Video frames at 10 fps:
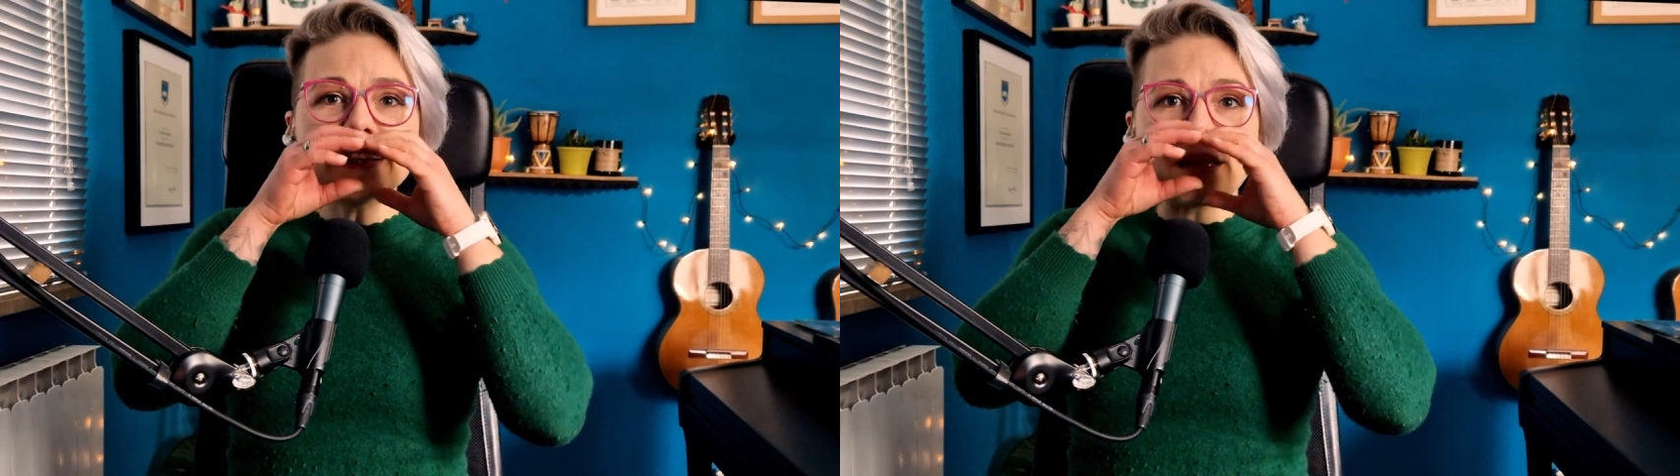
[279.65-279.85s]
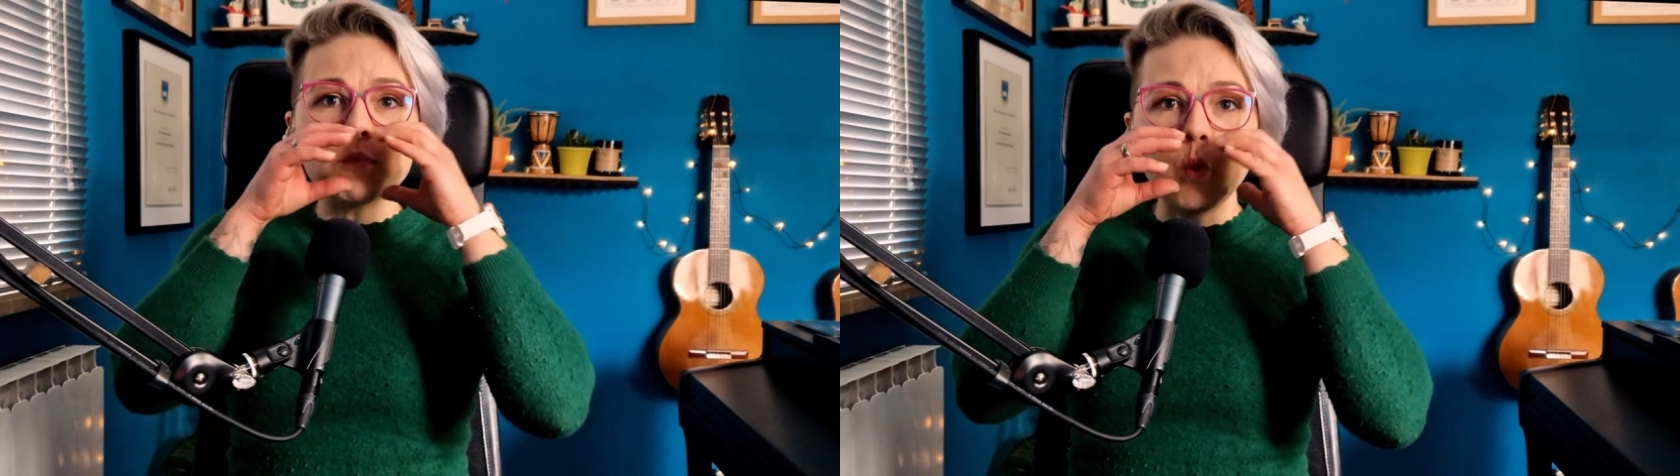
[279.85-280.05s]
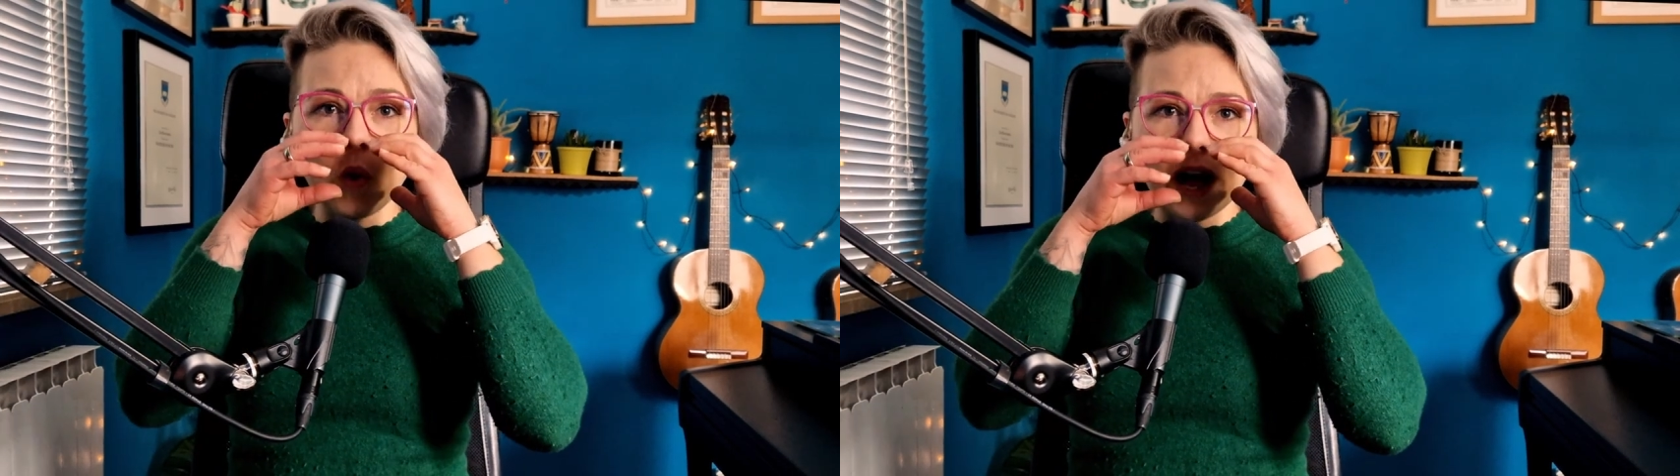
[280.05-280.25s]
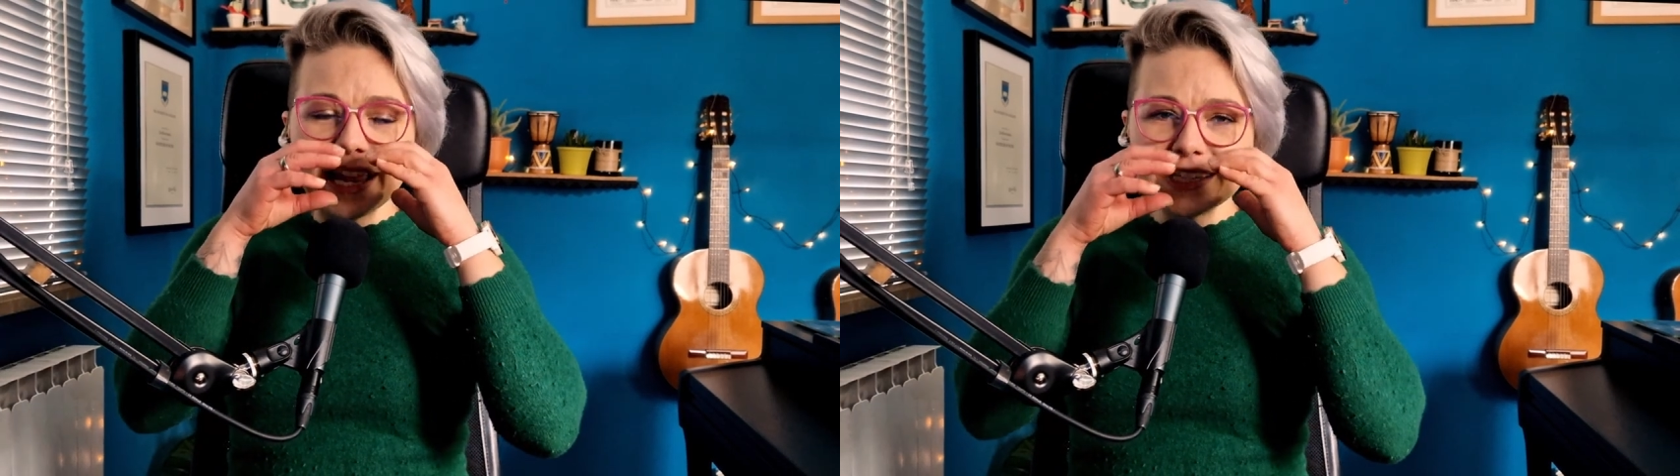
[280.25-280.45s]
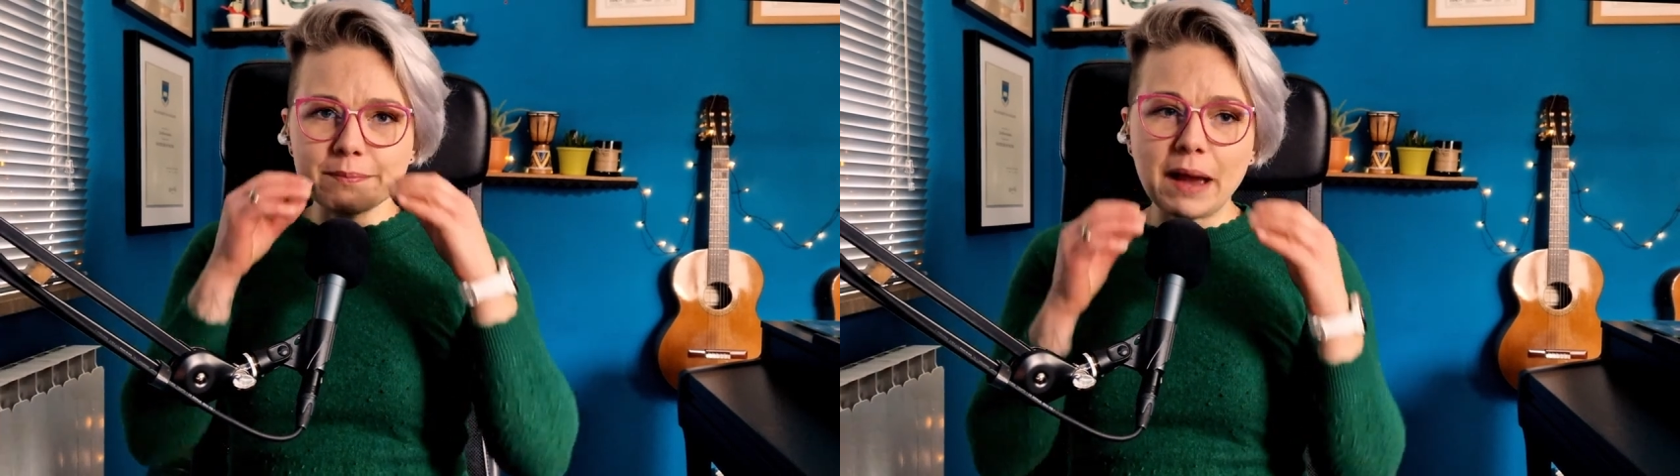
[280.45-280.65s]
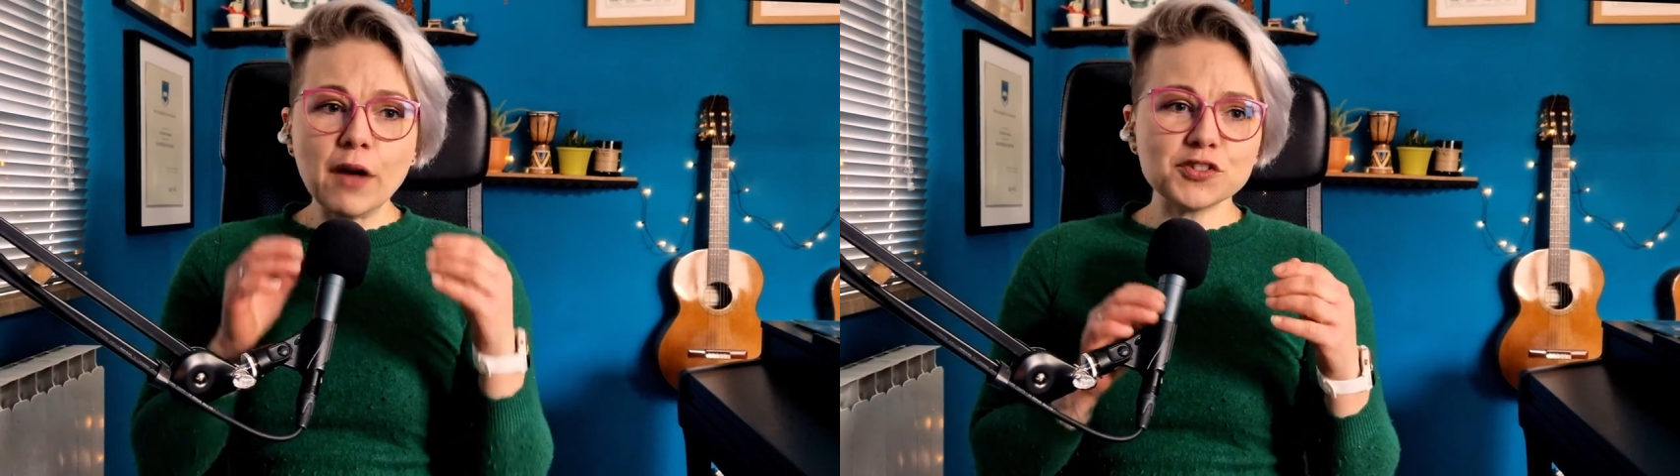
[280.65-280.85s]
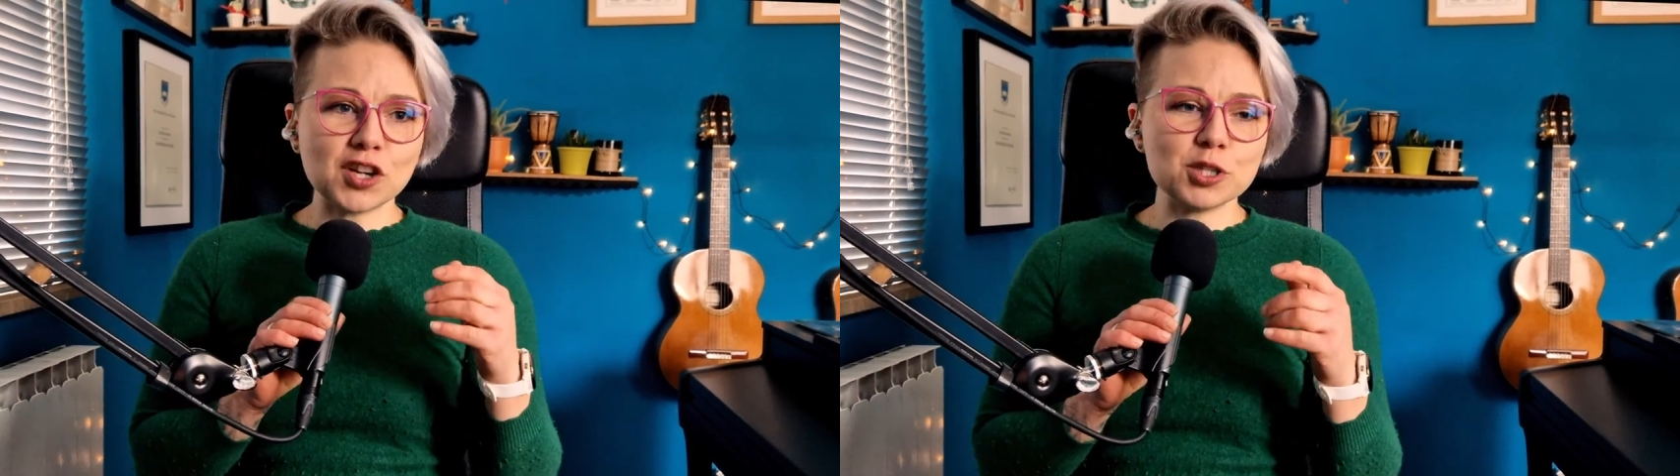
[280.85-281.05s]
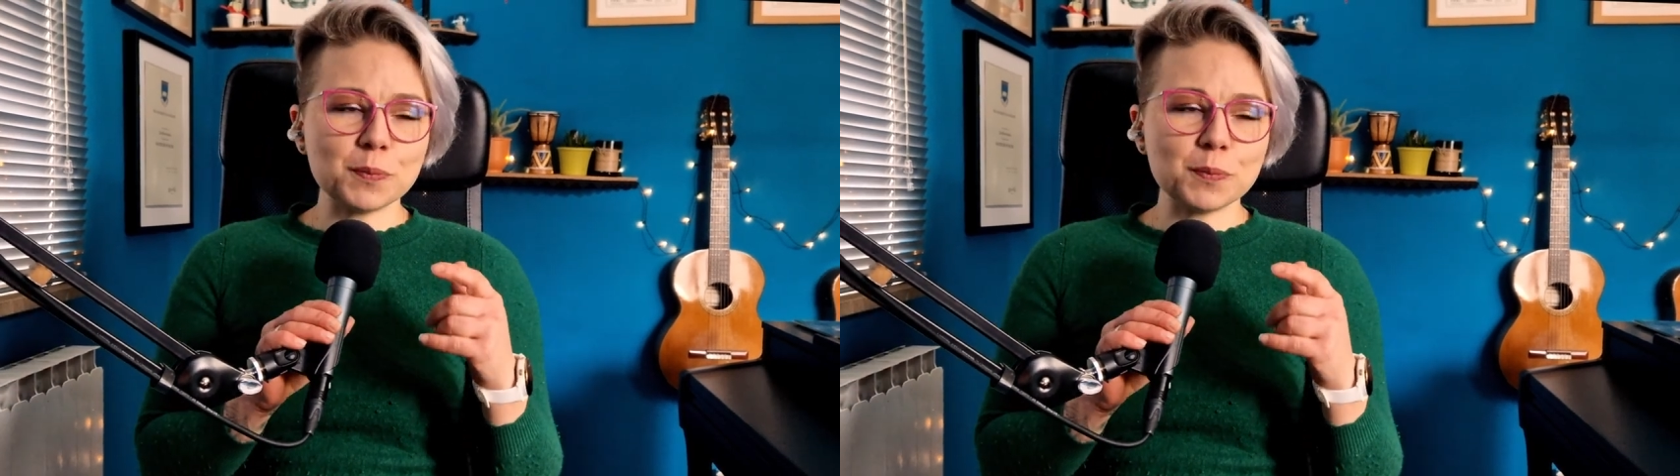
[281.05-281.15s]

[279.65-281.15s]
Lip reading: like wider mouth shapes,